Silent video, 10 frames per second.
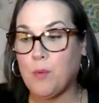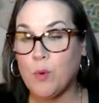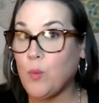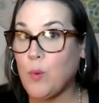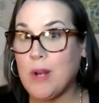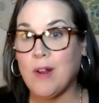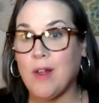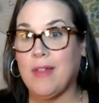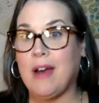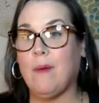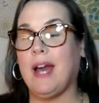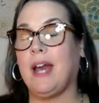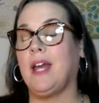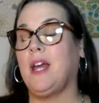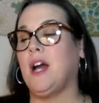I'm a real weirdo
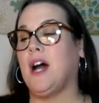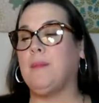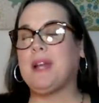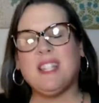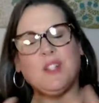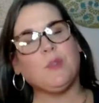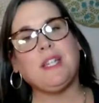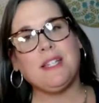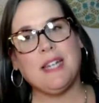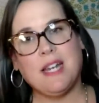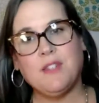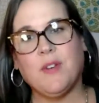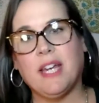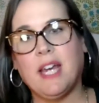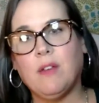that way, because it's really
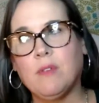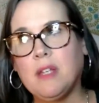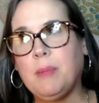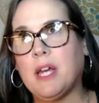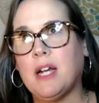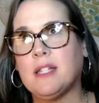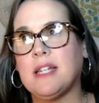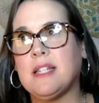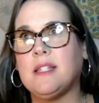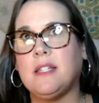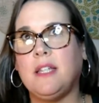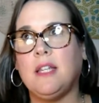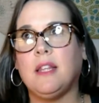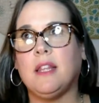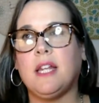satisfying, and really because I
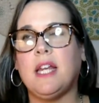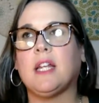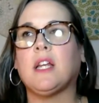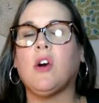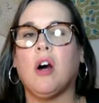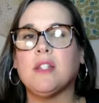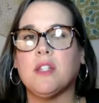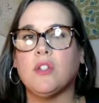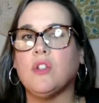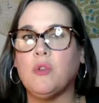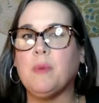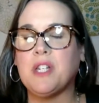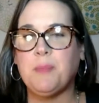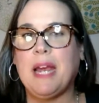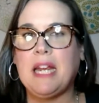see that it causes
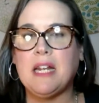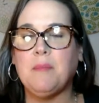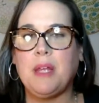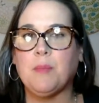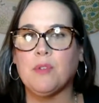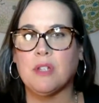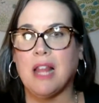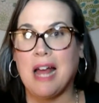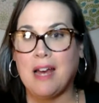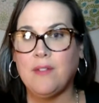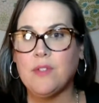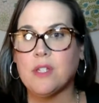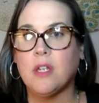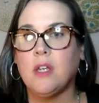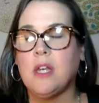so much pain in people's
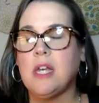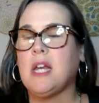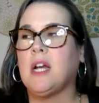lives.